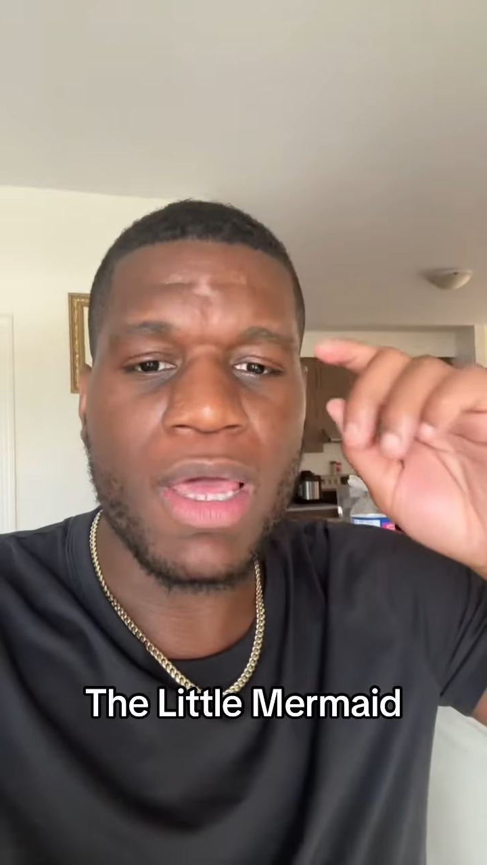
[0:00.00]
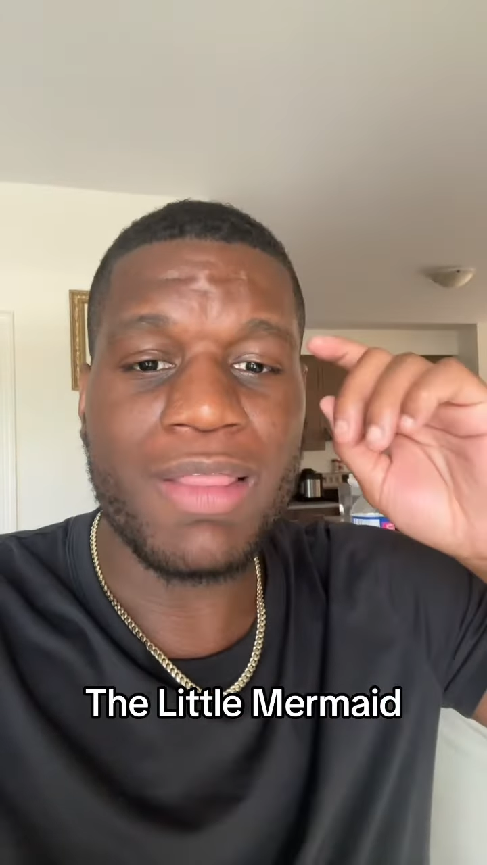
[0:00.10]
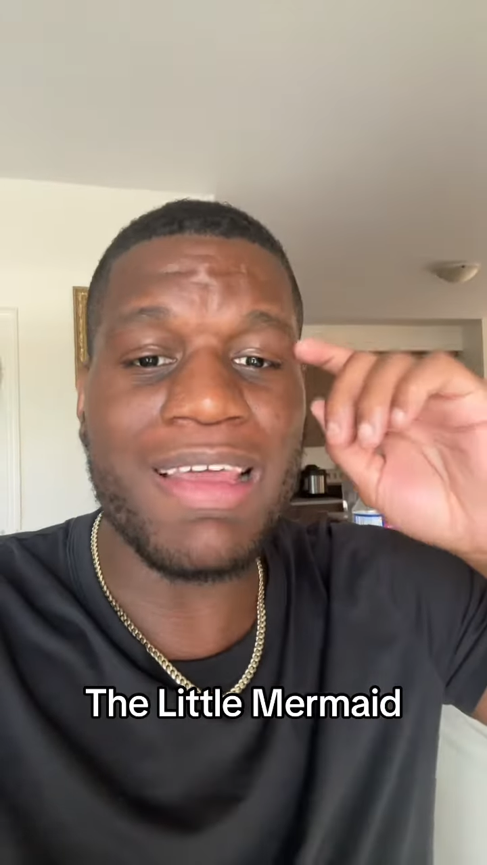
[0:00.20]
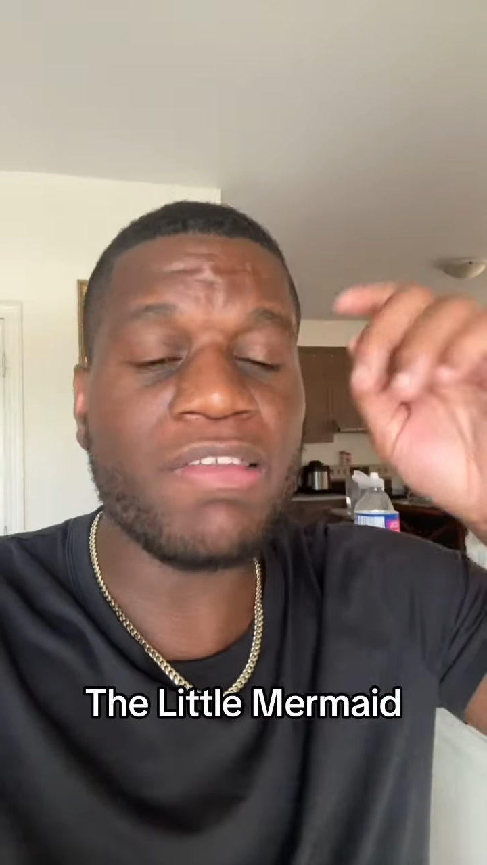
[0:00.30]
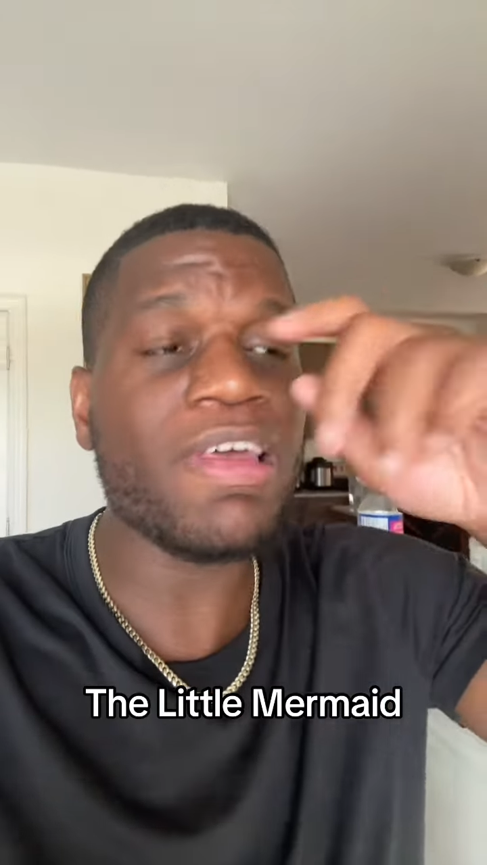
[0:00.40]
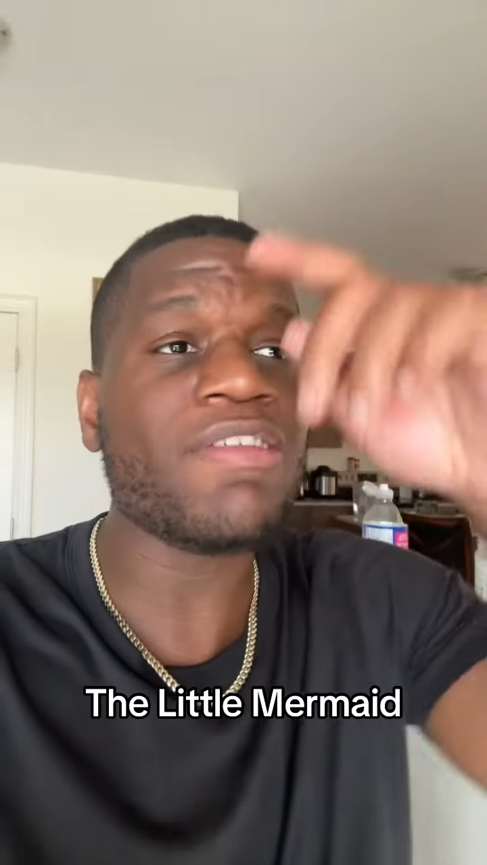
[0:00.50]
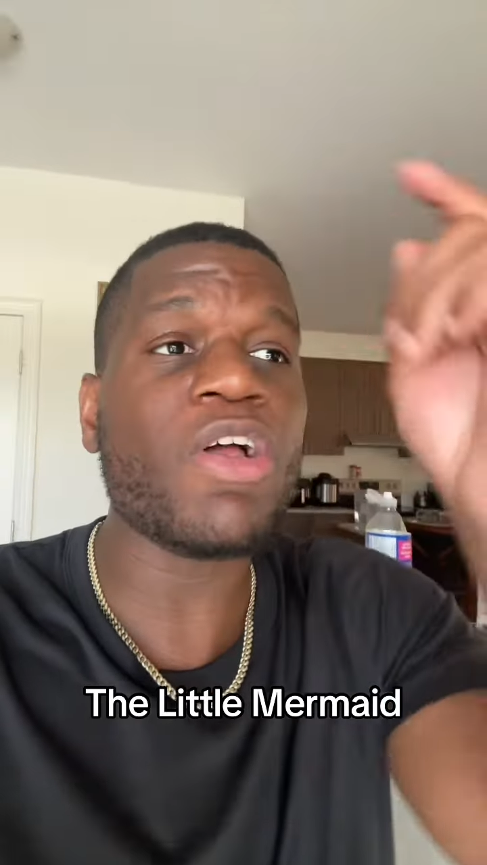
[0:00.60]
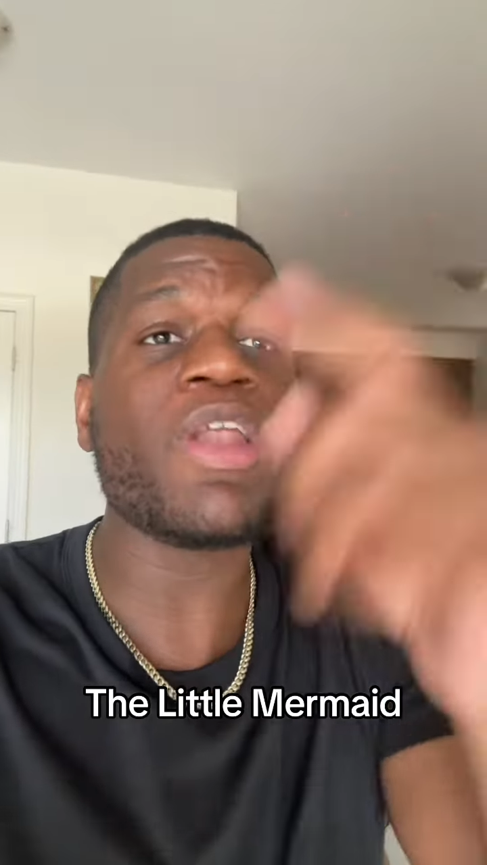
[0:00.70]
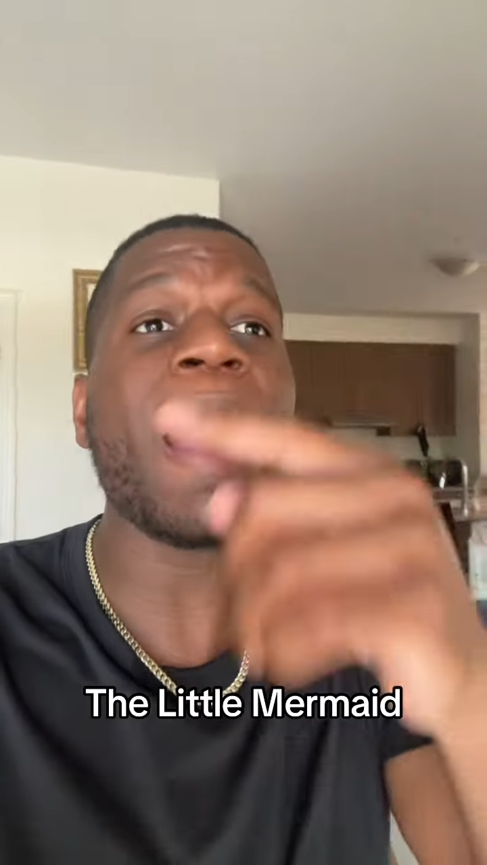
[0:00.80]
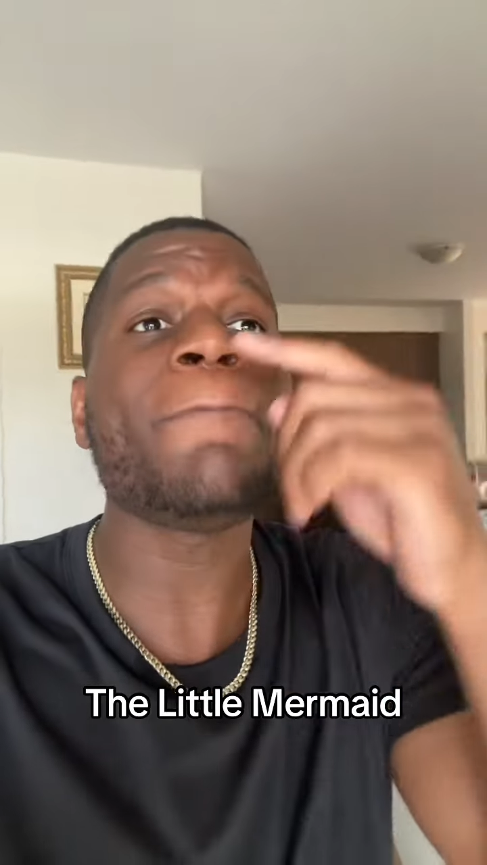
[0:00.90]
These things are
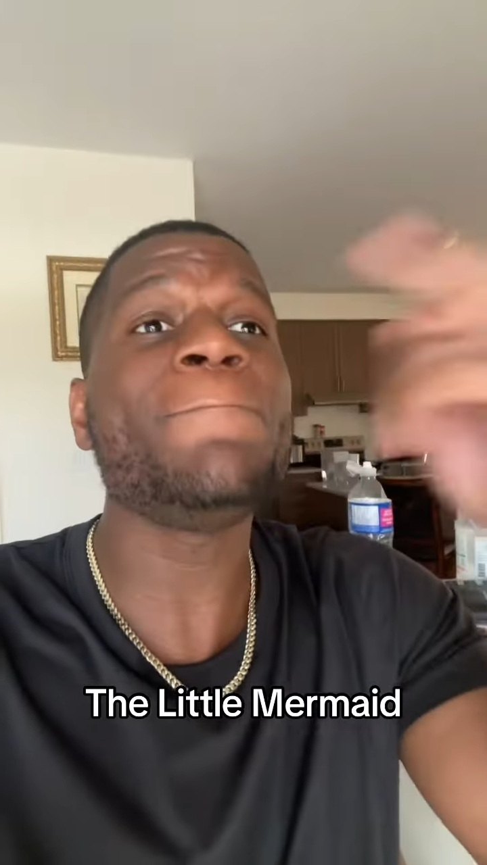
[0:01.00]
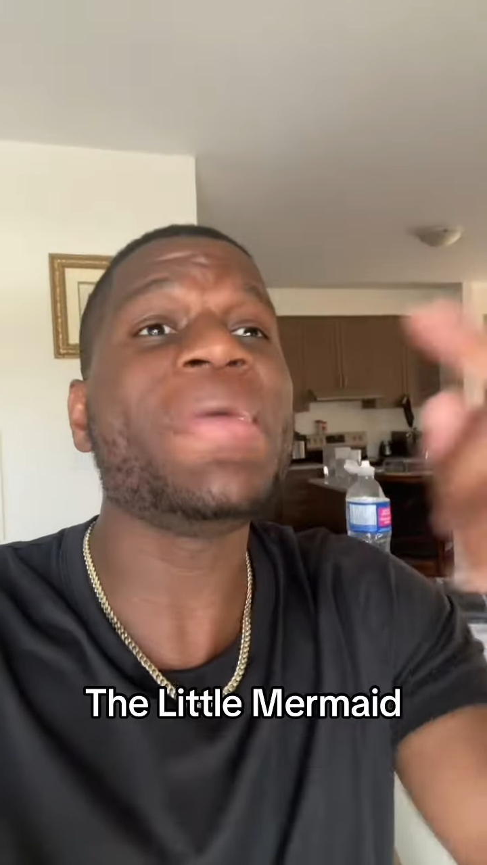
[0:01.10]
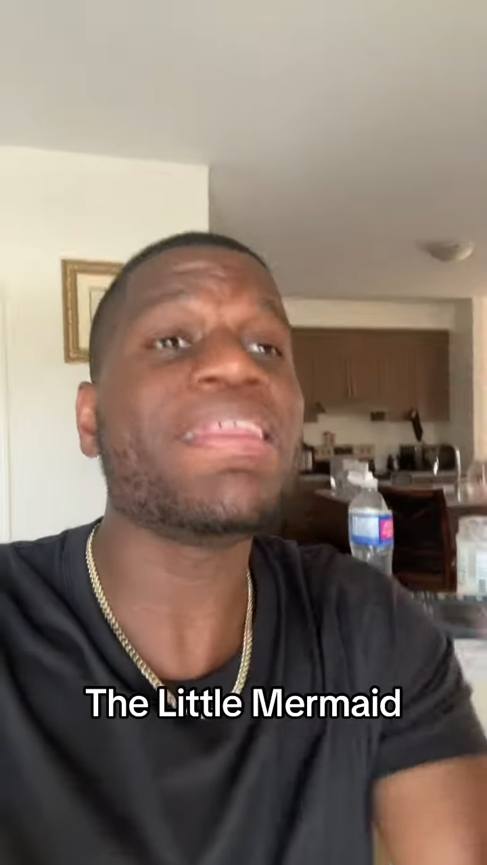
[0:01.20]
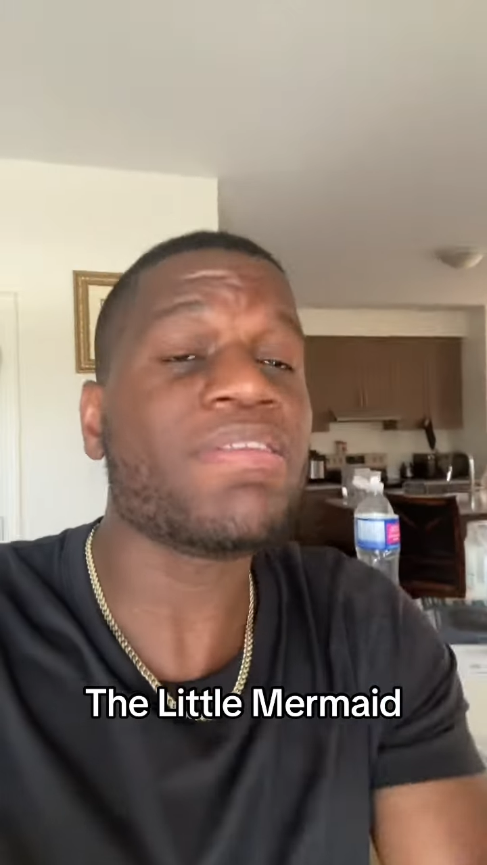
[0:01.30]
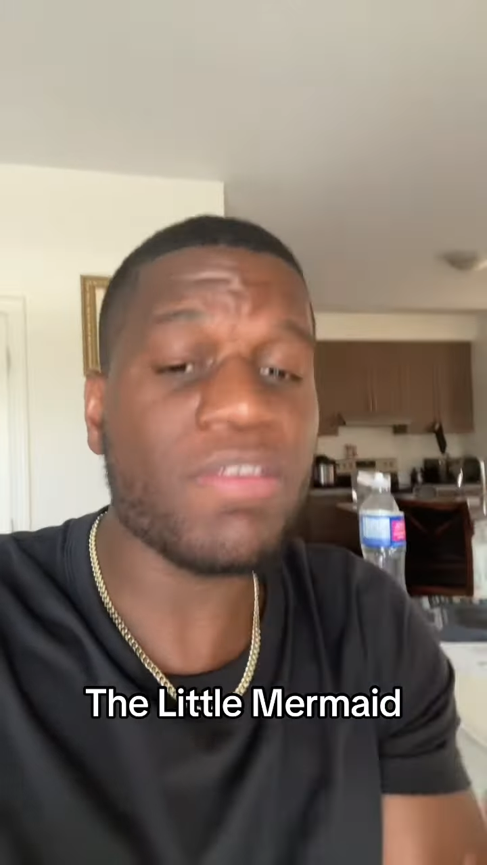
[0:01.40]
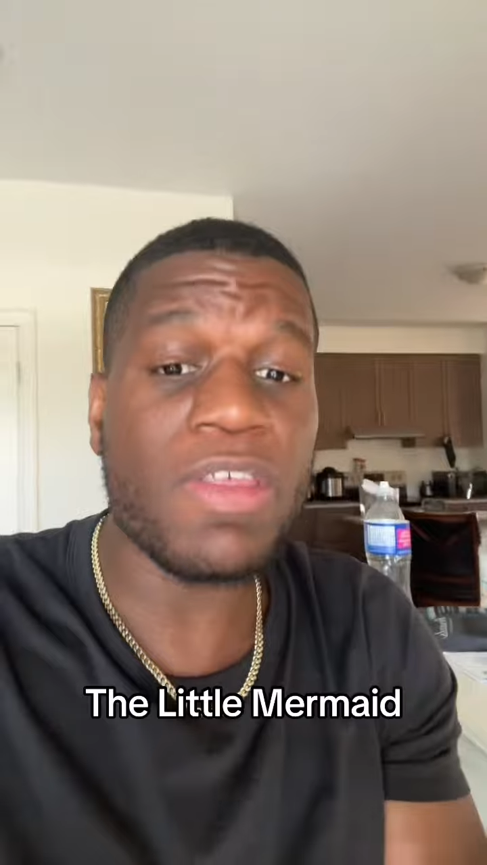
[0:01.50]
not myths,